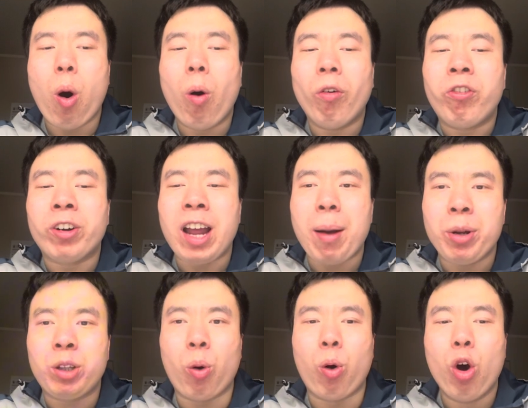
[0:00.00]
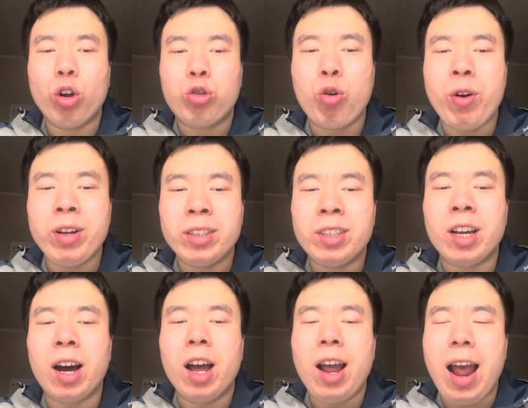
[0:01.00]
of capital during
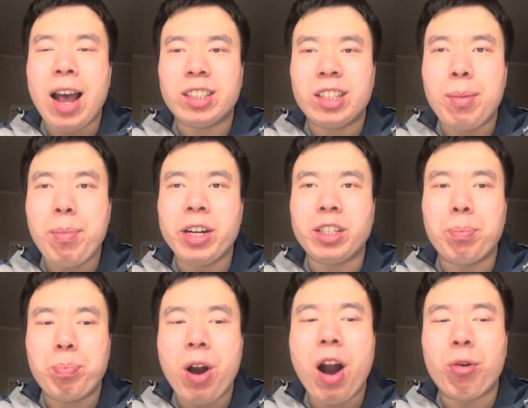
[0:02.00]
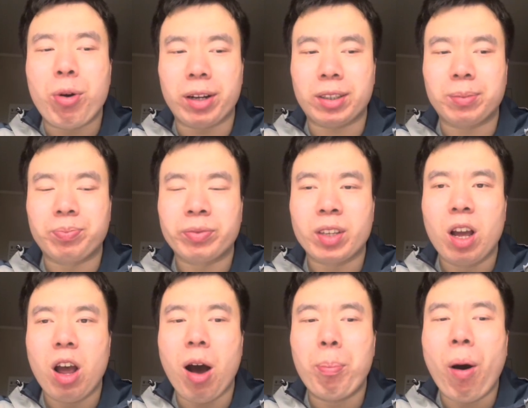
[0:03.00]
the estimation period.
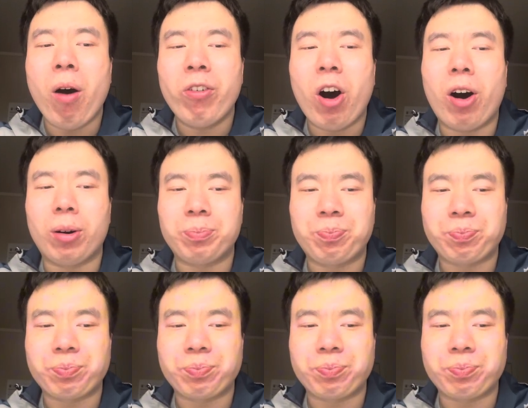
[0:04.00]
Above all,